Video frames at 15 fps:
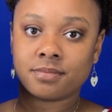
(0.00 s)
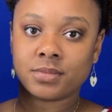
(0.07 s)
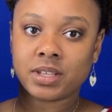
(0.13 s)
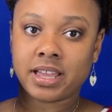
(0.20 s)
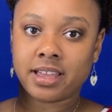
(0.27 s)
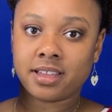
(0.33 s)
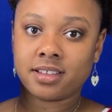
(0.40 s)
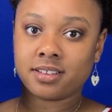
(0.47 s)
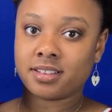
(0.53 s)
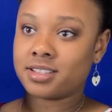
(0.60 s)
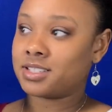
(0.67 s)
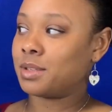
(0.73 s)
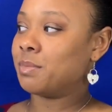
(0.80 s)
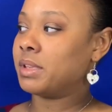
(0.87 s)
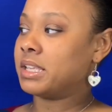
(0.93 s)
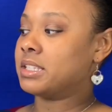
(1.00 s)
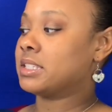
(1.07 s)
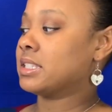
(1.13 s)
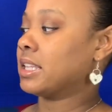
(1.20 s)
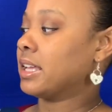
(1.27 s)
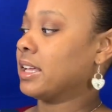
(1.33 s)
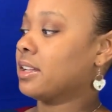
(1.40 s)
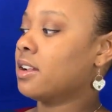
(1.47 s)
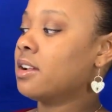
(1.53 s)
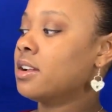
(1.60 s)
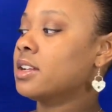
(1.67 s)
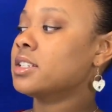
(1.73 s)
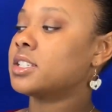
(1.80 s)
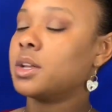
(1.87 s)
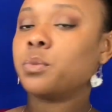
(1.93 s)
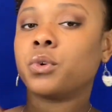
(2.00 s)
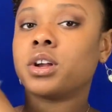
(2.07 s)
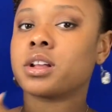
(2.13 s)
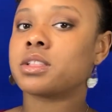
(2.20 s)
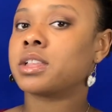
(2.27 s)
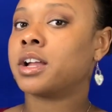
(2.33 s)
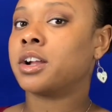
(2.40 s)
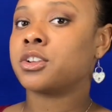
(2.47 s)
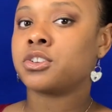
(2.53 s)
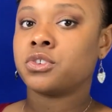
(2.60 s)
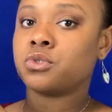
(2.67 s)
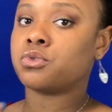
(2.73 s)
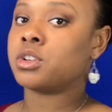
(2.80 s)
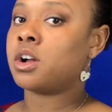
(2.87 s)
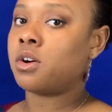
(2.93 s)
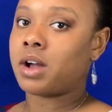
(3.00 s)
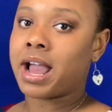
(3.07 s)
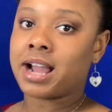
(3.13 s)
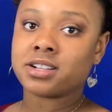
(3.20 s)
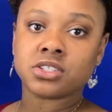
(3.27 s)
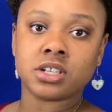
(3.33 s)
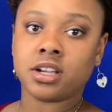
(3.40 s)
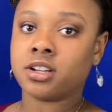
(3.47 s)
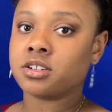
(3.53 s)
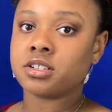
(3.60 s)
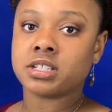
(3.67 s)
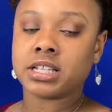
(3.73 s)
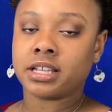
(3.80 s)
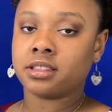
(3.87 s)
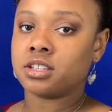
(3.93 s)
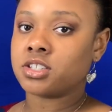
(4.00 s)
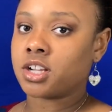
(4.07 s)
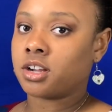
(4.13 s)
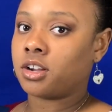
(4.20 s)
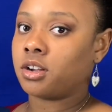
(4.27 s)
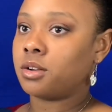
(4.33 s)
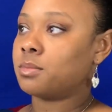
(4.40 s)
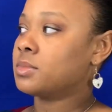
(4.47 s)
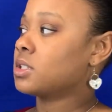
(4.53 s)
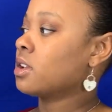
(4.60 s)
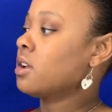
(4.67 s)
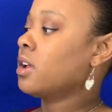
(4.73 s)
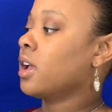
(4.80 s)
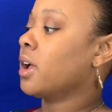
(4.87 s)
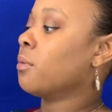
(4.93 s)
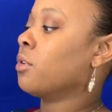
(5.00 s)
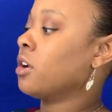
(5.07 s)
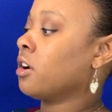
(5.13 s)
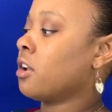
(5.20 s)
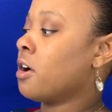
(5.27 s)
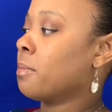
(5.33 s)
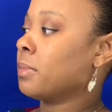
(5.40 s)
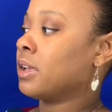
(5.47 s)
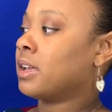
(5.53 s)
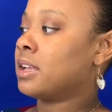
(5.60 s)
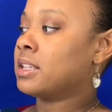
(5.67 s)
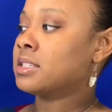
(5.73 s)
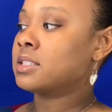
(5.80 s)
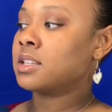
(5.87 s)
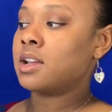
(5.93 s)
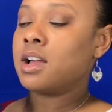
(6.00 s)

Okay, because it means that somewhere in there you don't actually understand the terms and what it all means.